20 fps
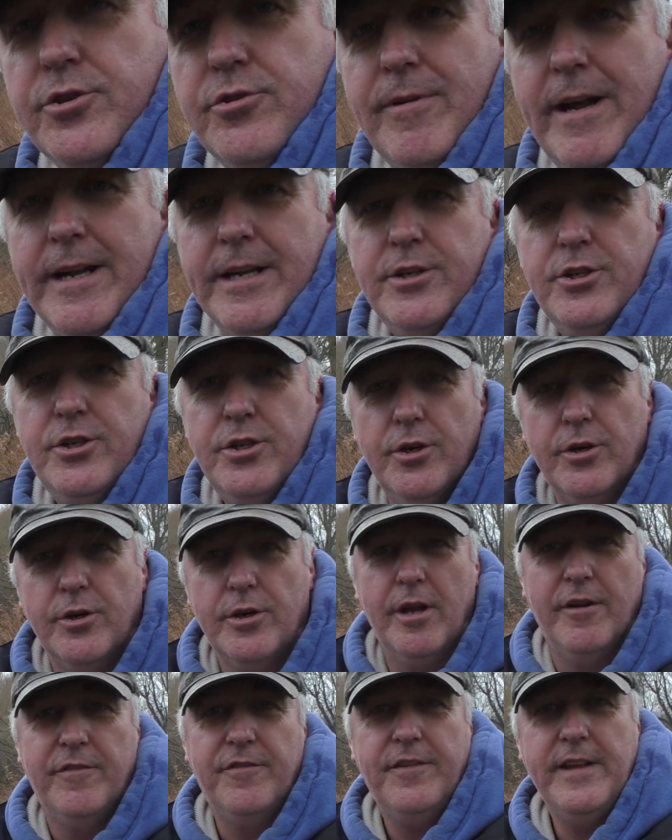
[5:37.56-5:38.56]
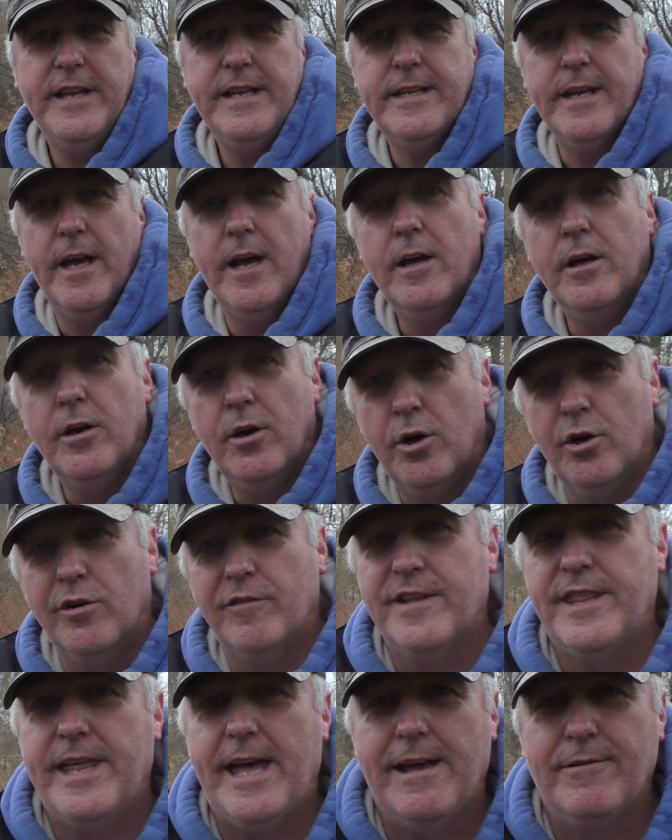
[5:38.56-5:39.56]
trying to chuck a feeder
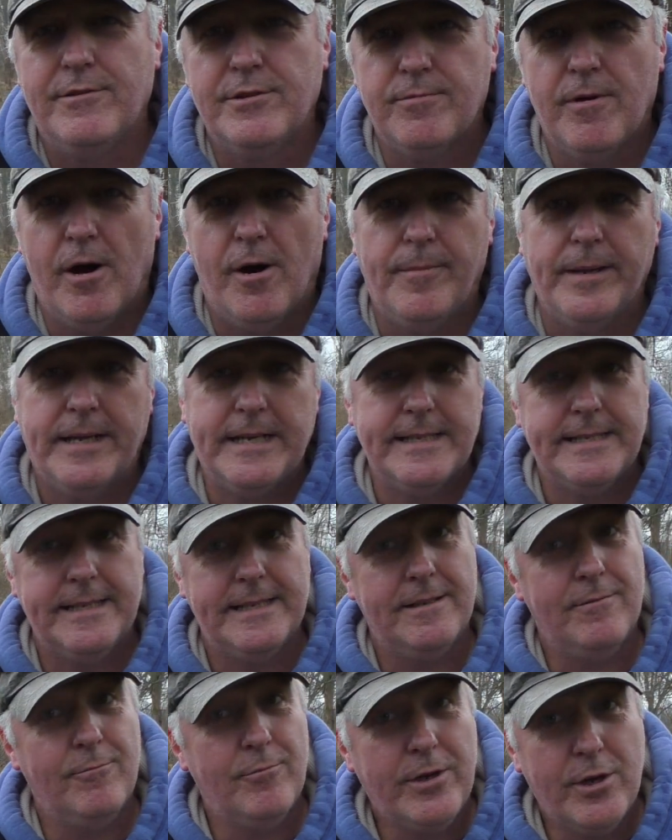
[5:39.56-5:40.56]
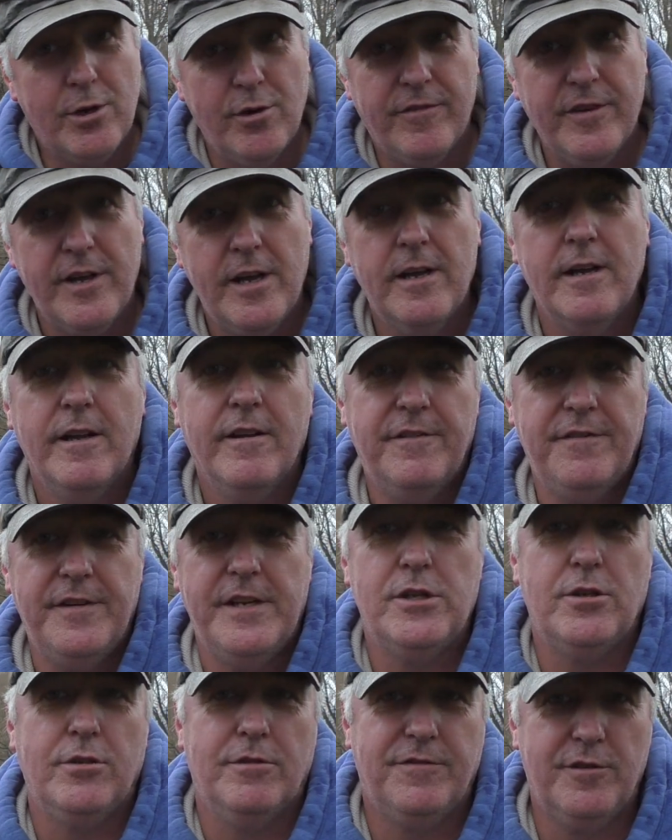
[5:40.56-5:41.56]
over there as well, because cover,
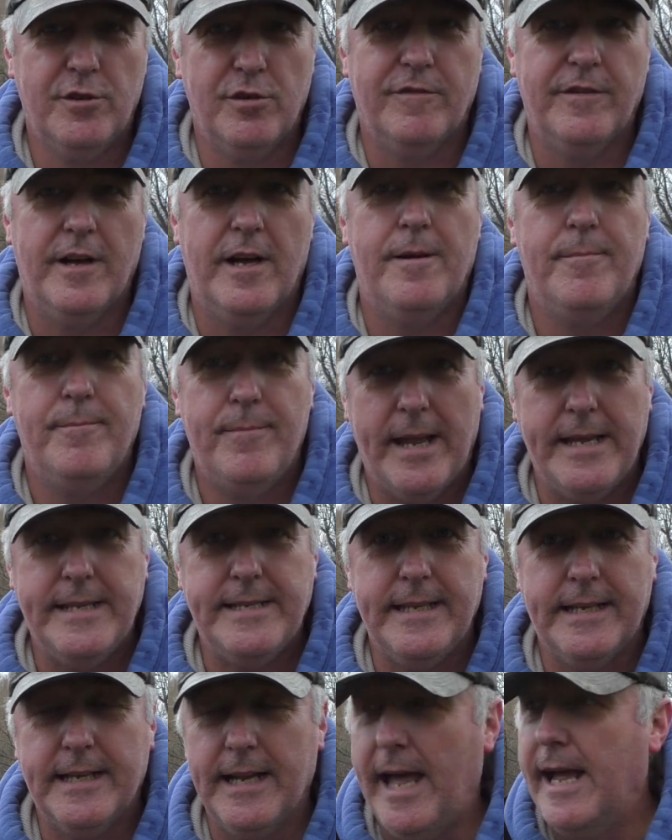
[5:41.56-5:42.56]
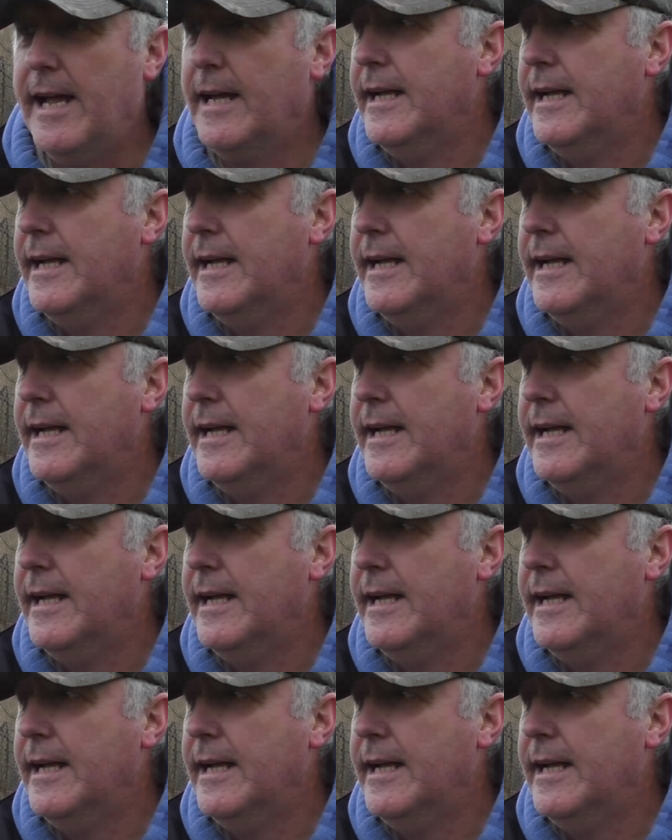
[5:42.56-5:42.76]
fish love cover, basically.